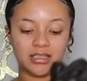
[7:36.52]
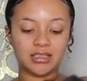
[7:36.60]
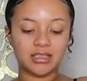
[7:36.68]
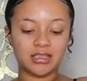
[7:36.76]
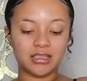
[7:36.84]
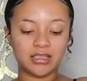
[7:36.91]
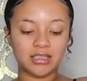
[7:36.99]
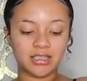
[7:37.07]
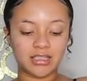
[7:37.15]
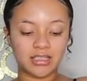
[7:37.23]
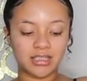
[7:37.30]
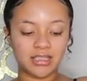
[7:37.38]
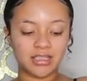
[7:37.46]
I forgot we did
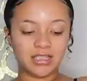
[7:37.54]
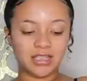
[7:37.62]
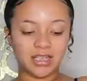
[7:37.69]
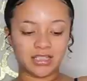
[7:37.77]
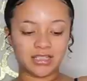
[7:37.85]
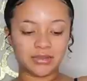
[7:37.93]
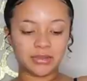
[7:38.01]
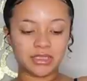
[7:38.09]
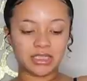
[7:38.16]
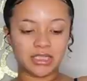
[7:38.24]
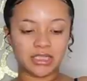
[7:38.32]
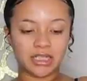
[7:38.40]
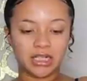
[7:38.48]
that. Yeah, he's really
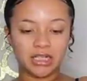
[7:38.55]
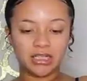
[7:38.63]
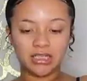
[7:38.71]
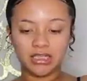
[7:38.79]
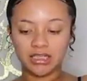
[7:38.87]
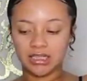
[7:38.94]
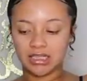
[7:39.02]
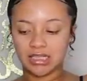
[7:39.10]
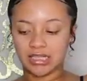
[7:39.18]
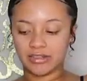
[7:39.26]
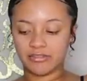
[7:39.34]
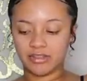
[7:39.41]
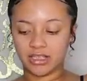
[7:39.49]
good at these
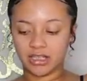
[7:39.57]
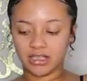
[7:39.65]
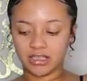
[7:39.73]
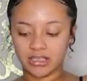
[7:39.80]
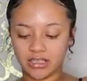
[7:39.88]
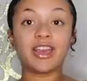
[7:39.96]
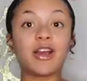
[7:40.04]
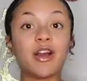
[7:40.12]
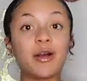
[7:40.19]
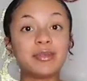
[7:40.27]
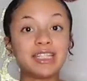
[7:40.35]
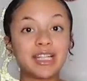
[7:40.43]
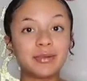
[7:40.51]
kind of things.
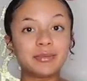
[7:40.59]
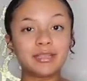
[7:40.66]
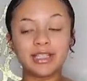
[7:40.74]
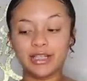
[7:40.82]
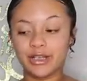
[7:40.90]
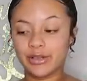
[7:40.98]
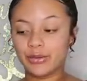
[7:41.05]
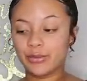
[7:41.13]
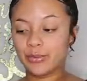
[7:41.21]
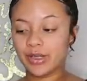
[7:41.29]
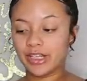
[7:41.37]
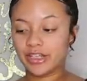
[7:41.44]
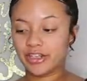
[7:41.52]
Comment down below
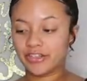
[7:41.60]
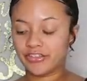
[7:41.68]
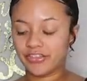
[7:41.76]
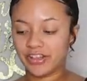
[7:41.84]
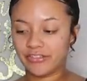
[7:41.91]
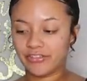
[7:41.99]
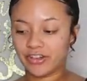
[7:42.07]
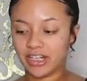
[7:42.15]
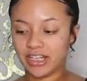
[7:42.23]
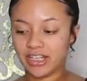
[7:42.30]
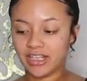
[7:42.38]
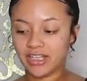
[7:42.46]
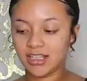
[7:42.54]
what your
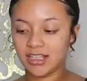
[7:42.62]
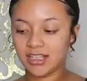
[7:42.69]
favorite